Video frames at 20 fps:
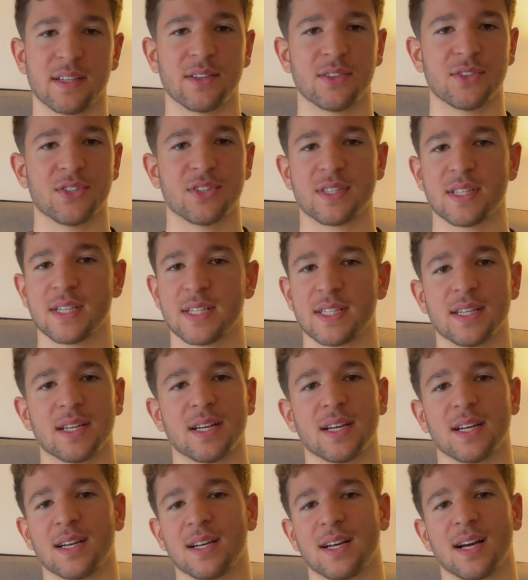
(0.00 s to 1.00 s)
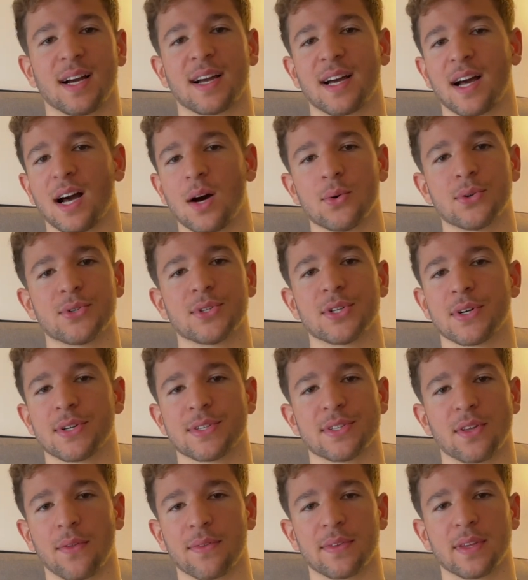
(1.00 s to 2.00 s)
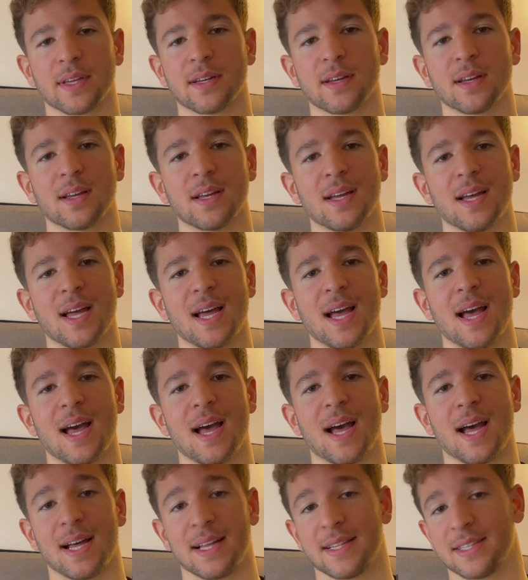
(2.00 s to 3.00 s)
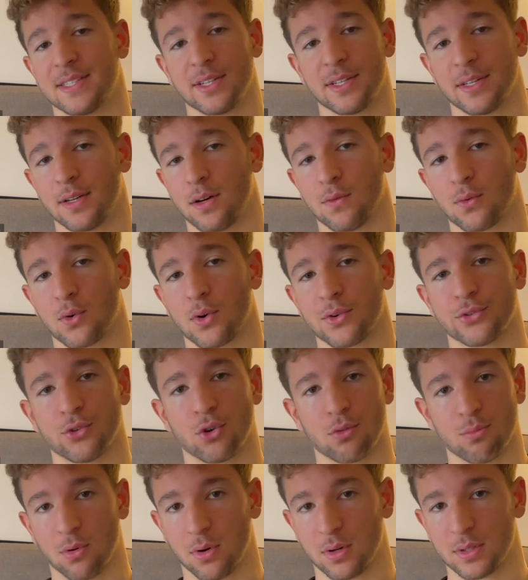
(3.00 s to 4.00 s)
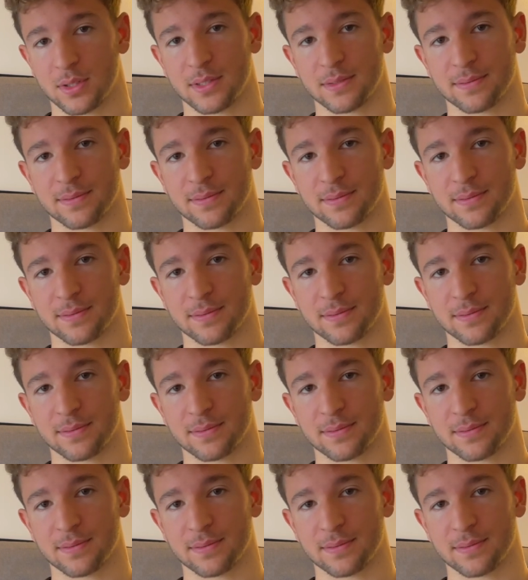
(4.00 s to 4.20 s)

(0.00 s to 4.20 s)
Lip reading: You just need a couch or something, and of course your board.